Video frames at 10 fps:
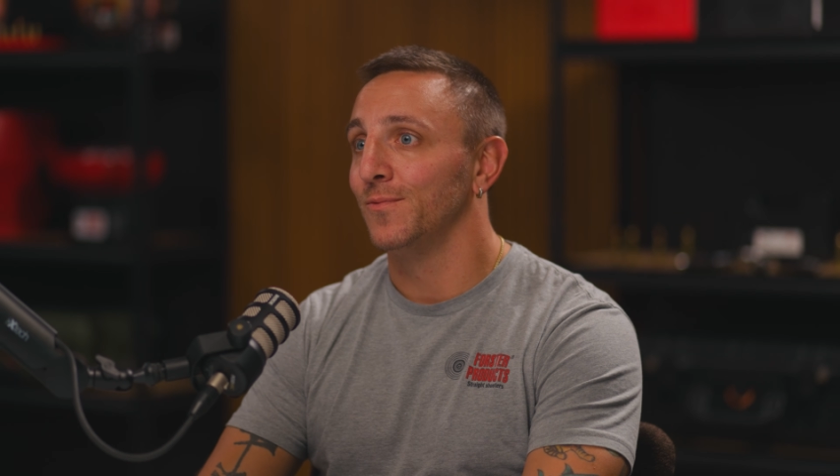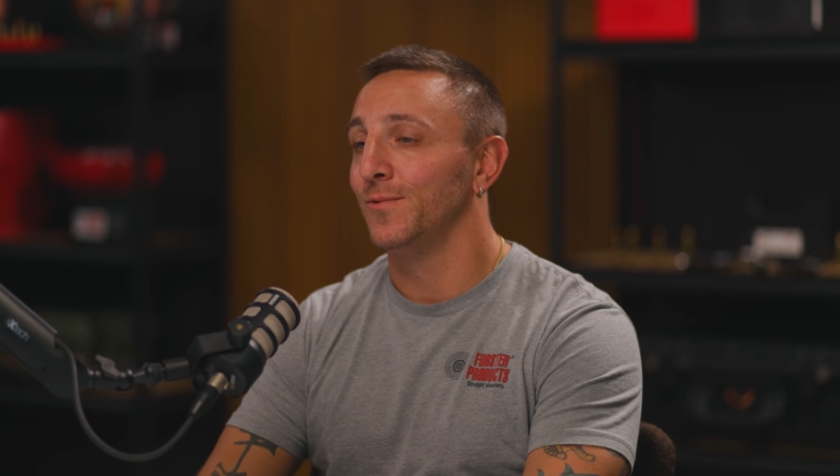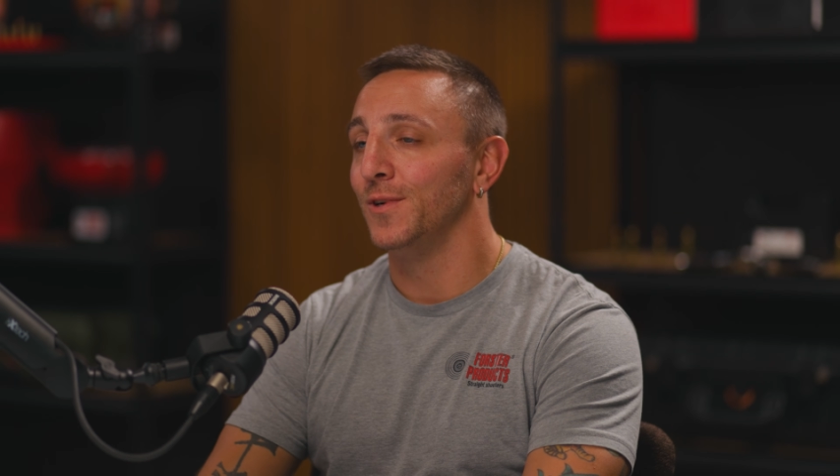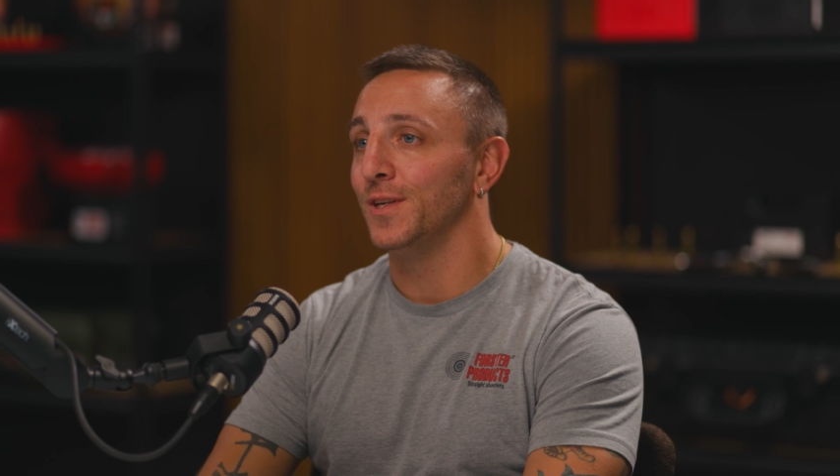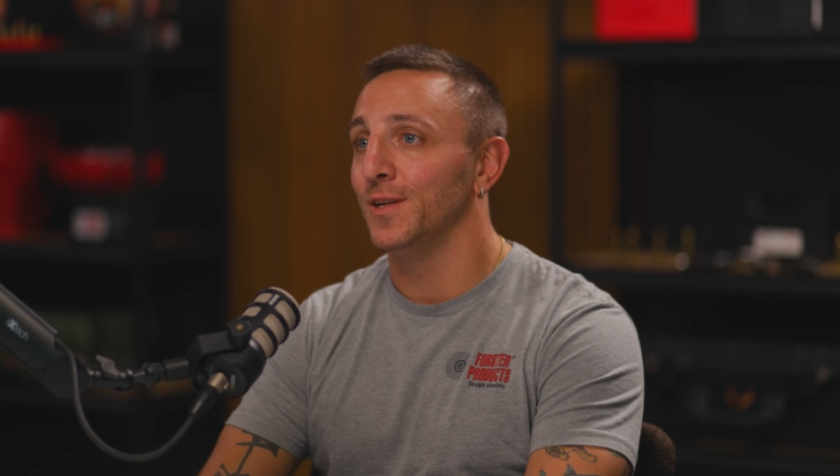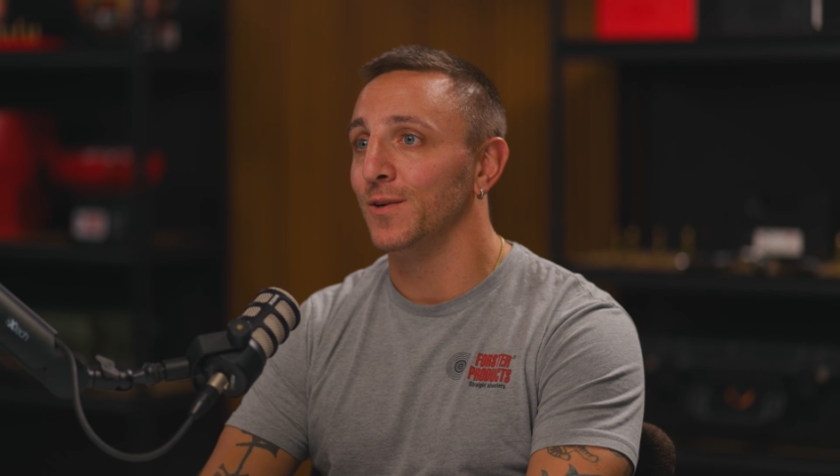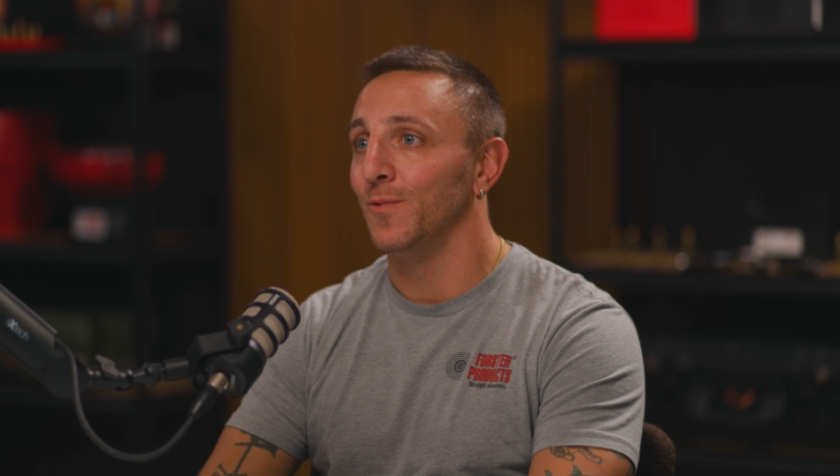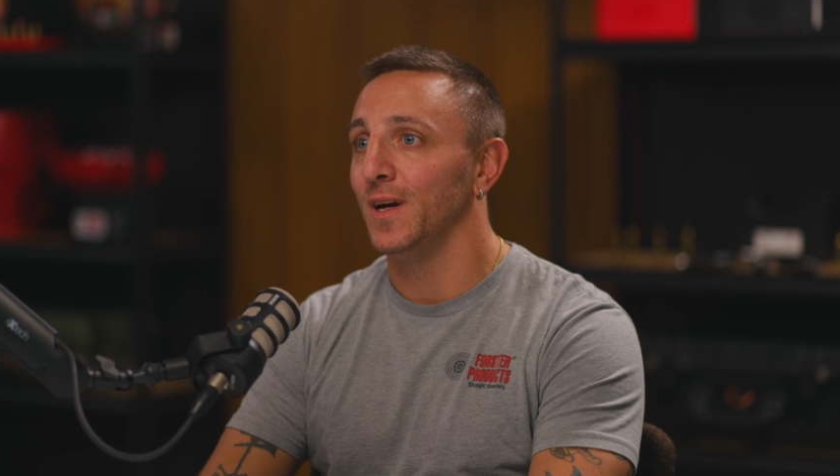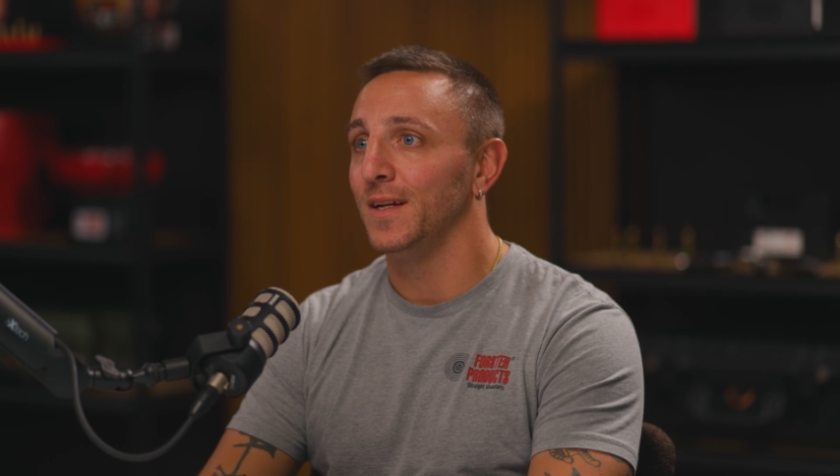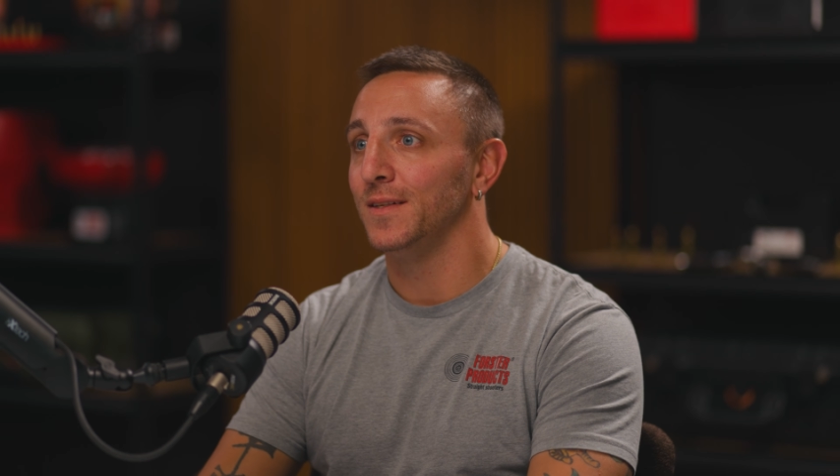really good
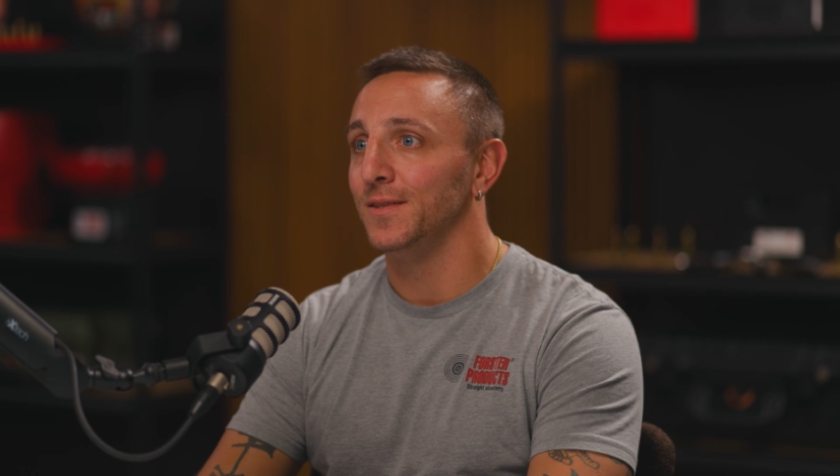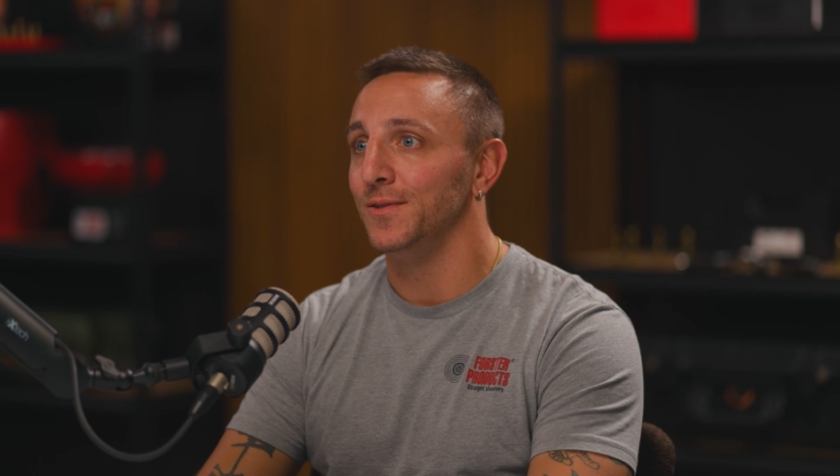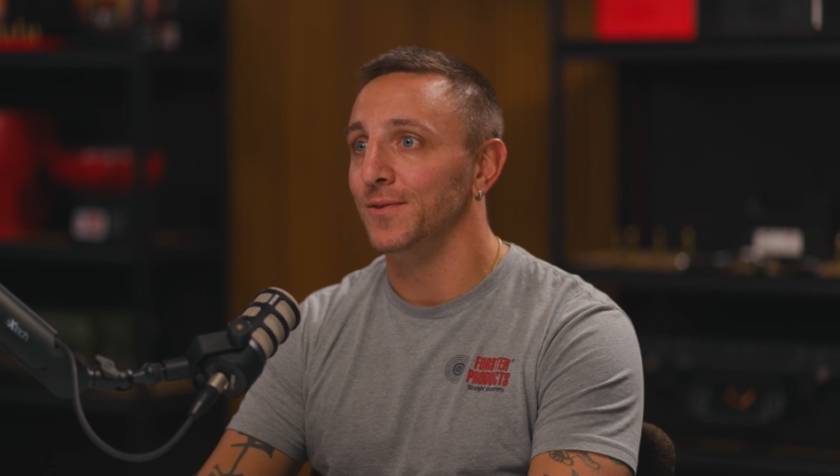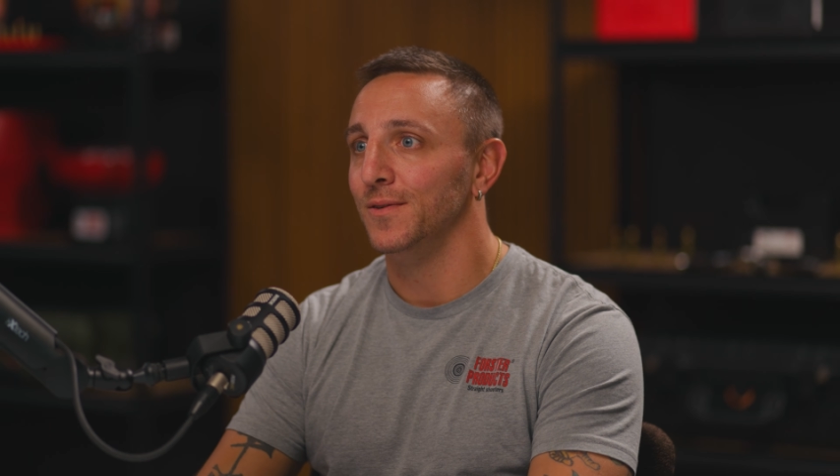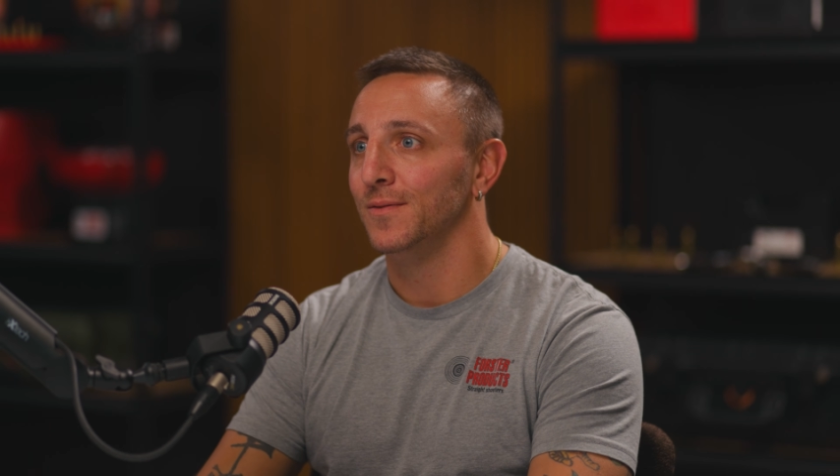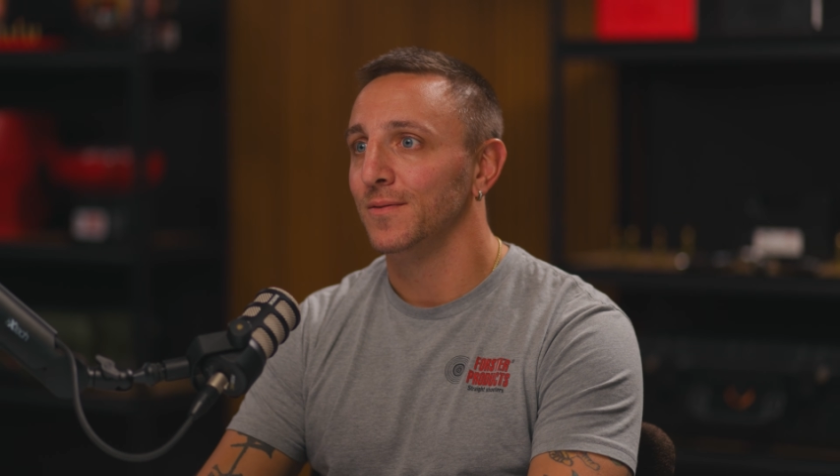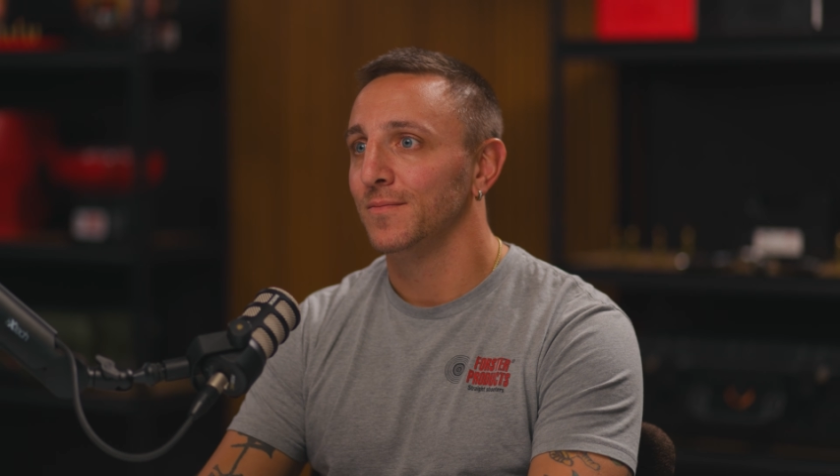way to